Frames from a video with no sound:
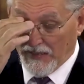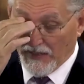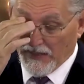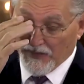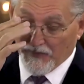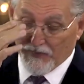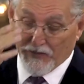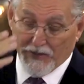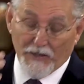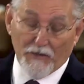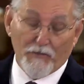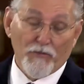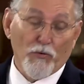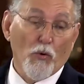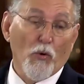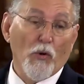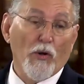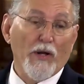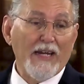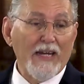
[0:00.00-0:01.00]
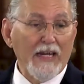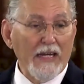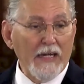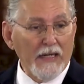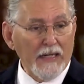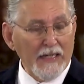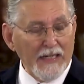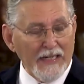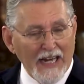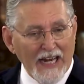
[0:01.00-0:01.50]
And therefore, he
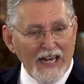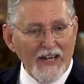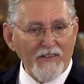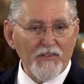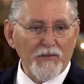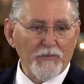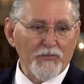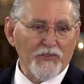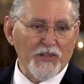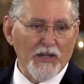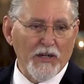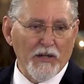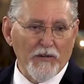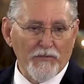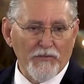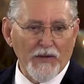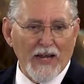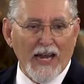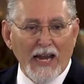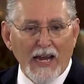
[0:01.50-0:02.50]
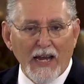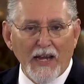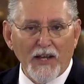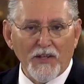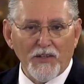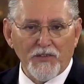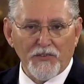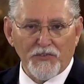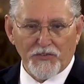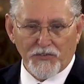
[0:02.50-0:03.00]
gave himself
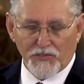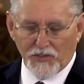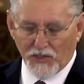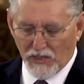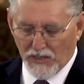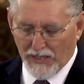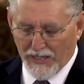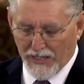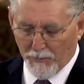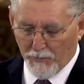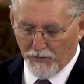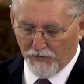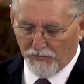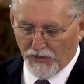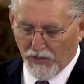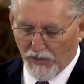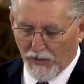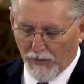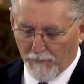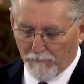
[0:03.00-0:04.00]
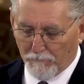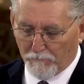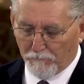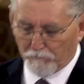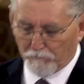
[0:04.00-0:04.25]
as the Lamb of God.